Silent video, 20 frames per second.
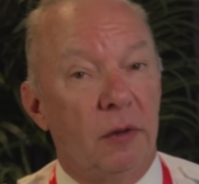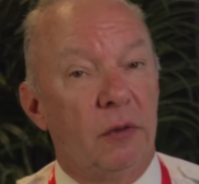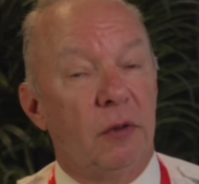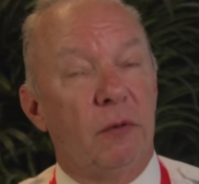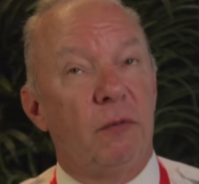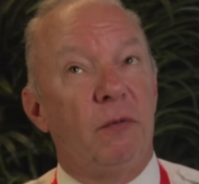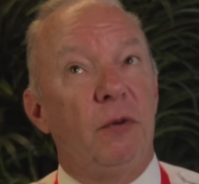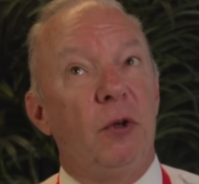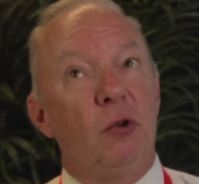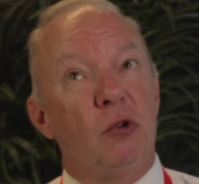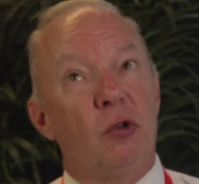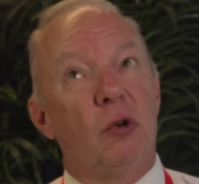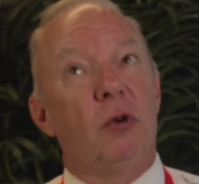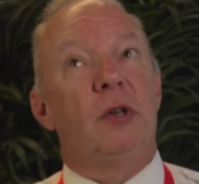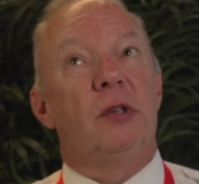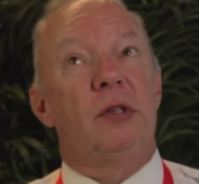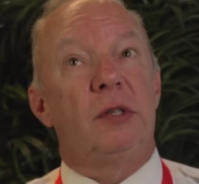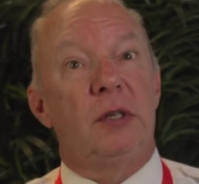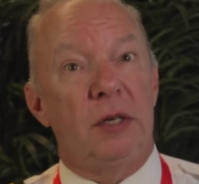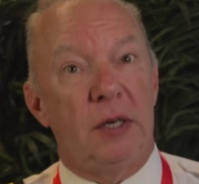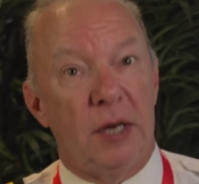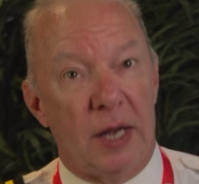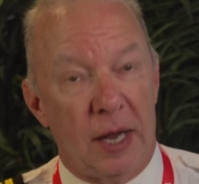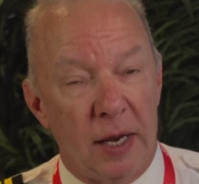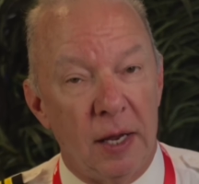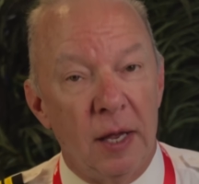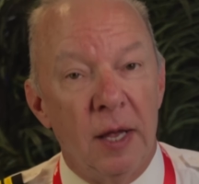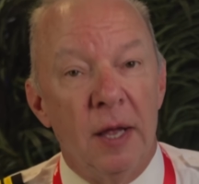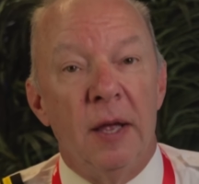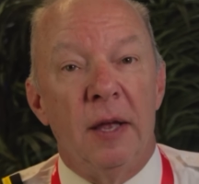The future is
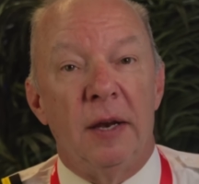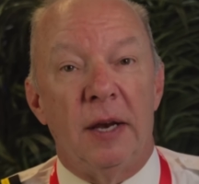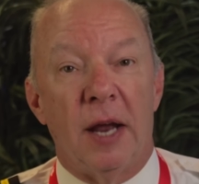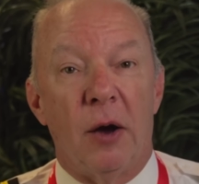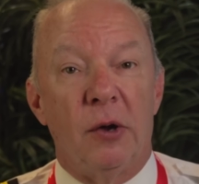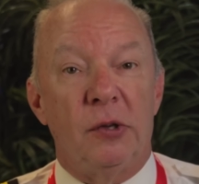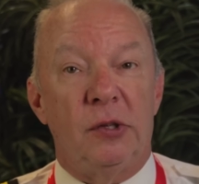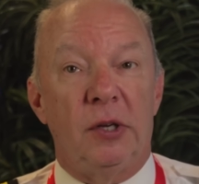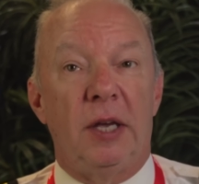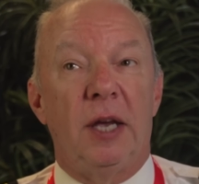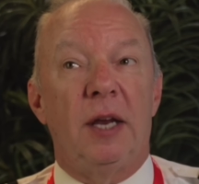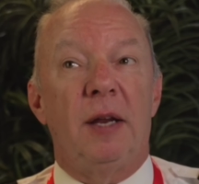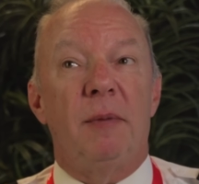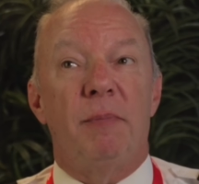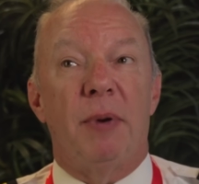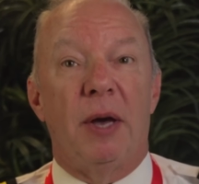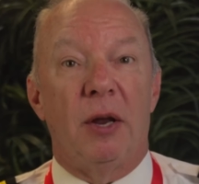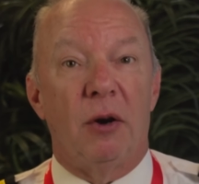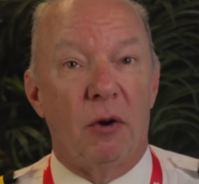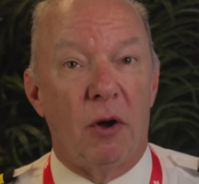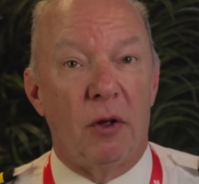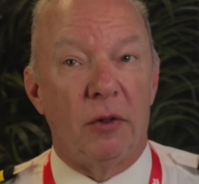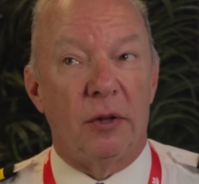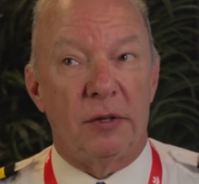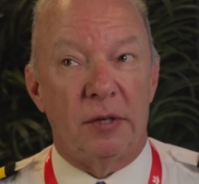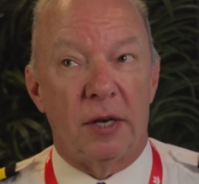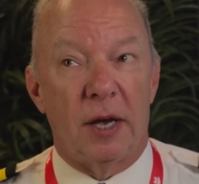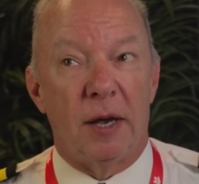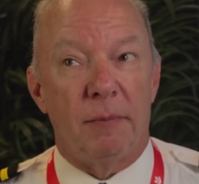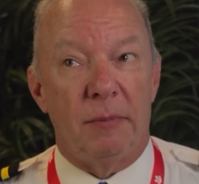today. Now, is it getting better all the
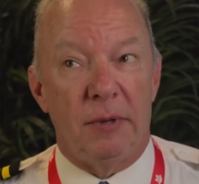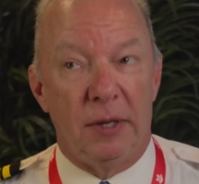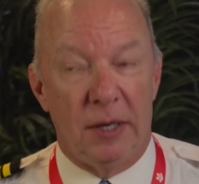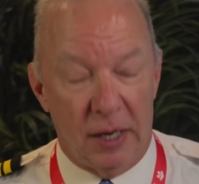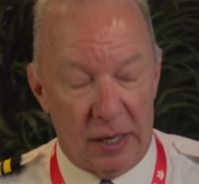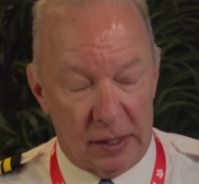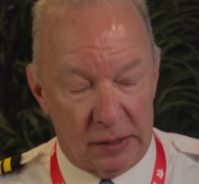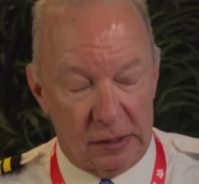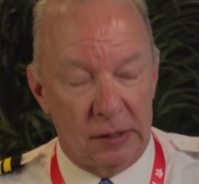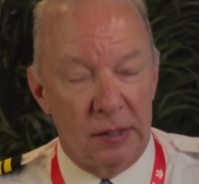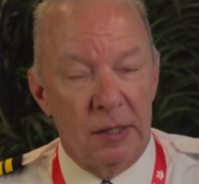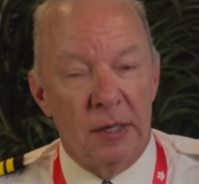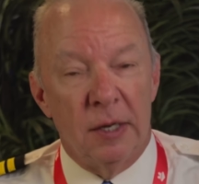time? Yes.